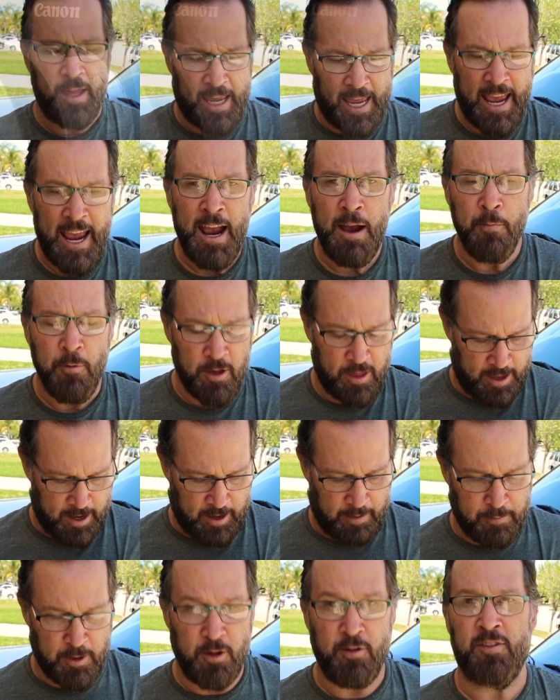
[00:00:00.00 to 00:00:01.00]
camera that
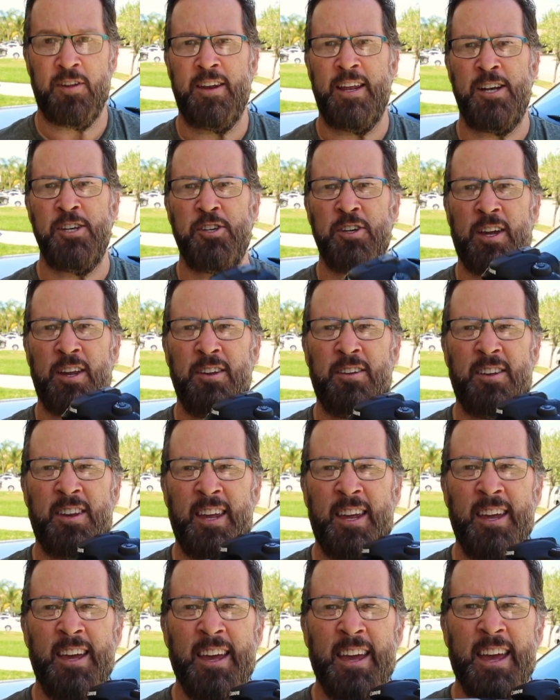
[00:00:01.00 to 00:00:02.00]
I'm using, as you can
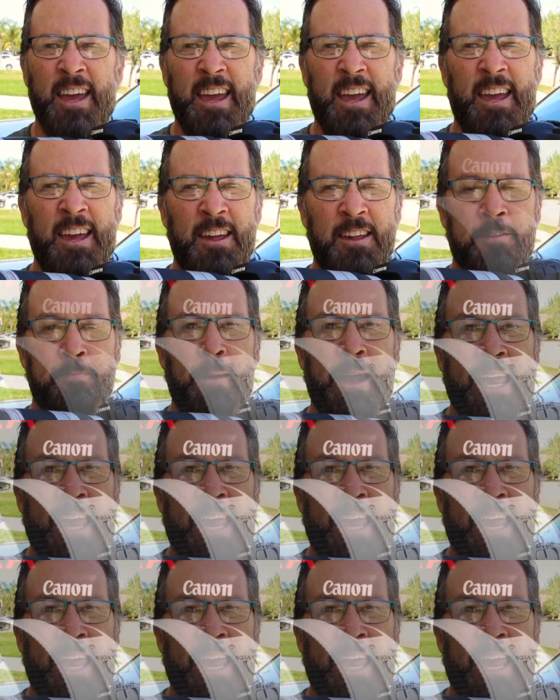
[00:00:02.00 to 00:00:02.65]
see, is my